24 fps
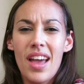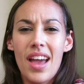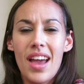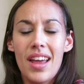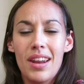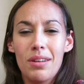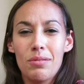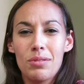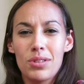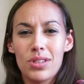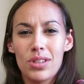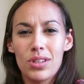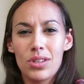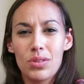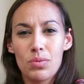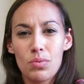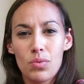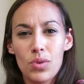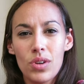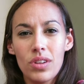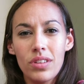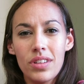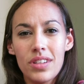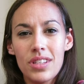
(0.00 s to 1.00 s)
And it was this
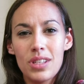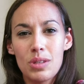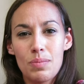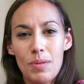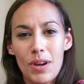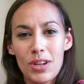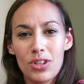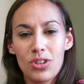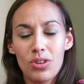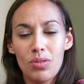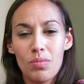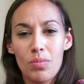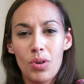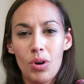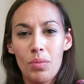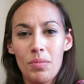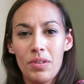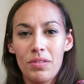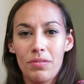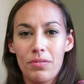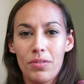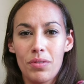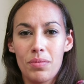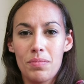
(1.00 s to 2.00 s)
really special
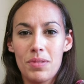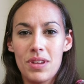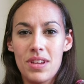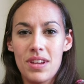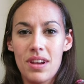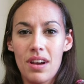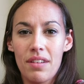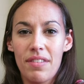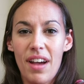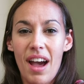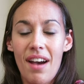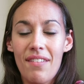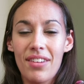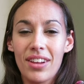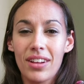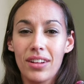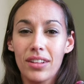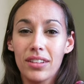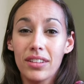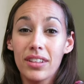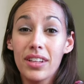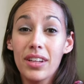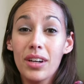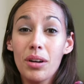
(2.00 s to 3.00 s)
moment for me of having
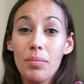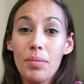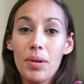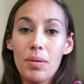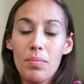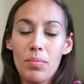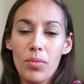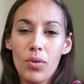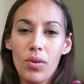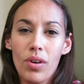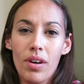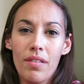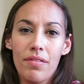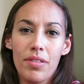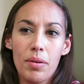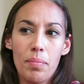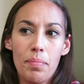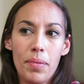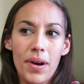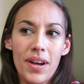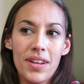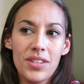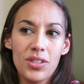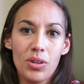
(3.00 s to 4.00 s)
a little bit more of the
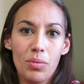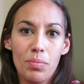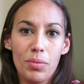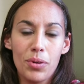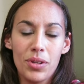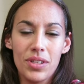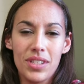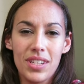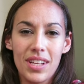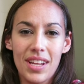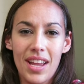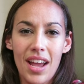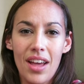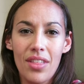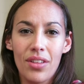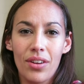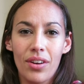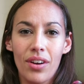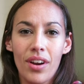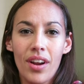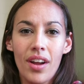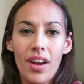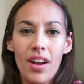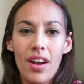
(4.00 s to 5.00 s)
puzzle put
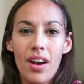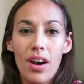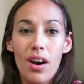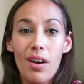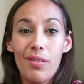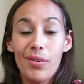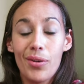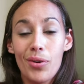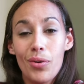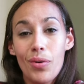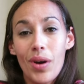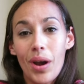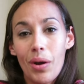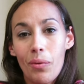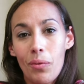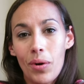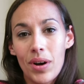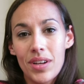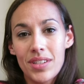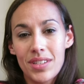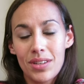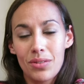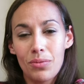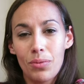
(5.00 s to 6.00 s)
together of who I
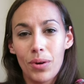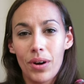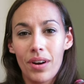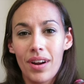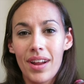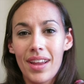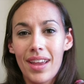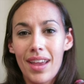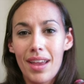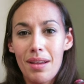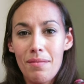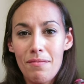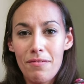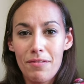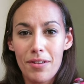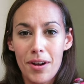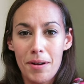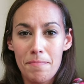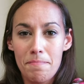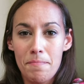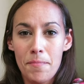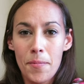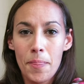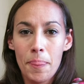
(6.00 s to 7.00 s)
was and where I came
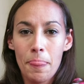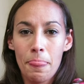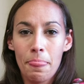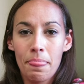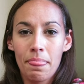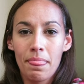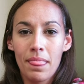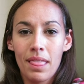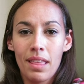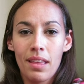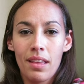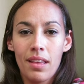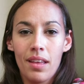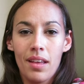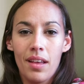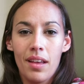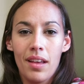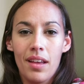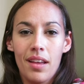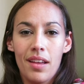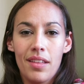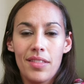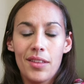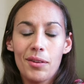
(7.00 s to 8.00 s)
from.
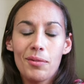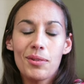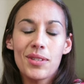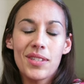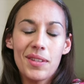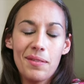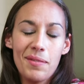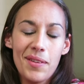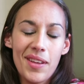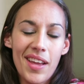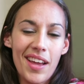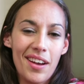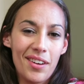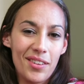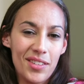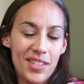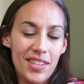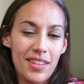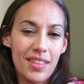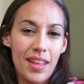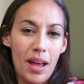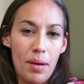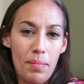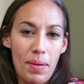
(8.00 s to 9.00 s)
There was something
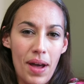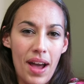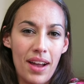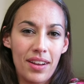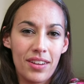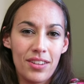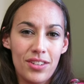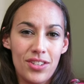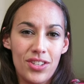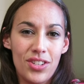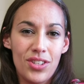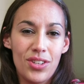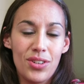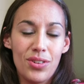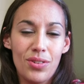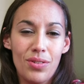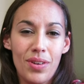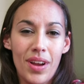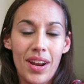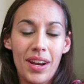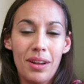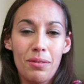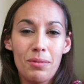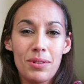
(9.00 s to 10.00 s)
else in that package
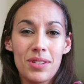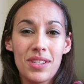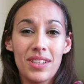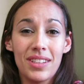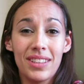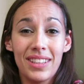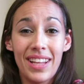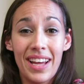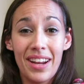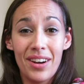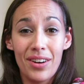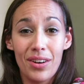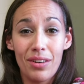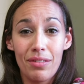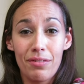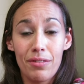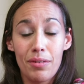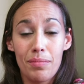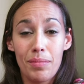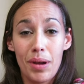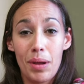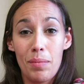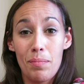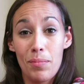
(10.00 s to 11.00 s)
too, and it was a letter
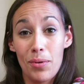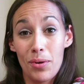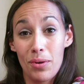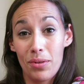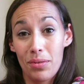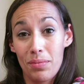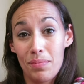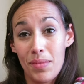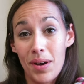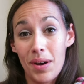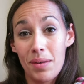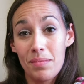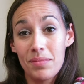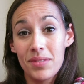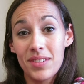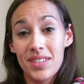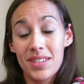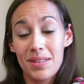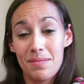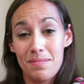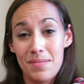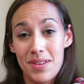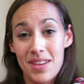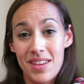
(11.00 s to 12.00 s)
from my birth mom
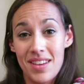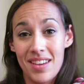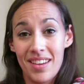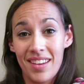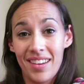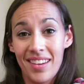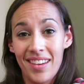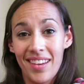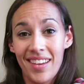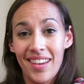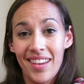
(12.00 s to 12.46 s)
to me.